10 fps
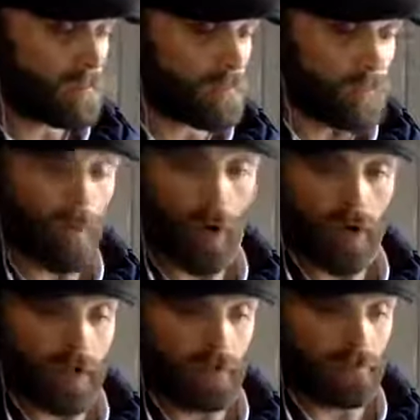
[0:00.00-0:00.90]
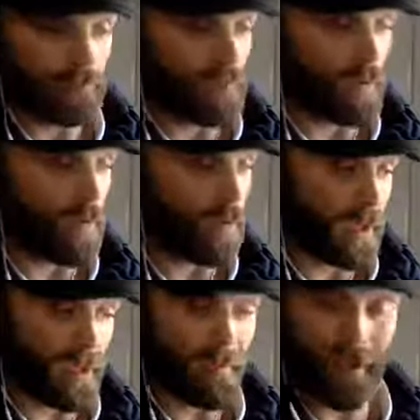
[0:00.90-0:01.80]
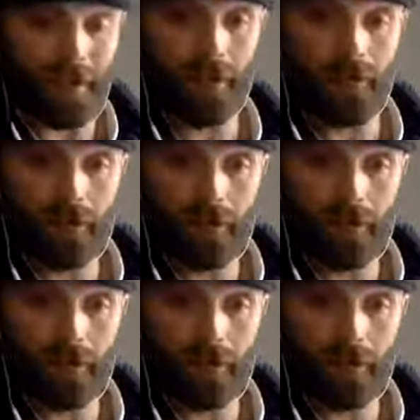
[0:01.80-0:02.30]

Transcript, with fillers: What more can what more can a man do?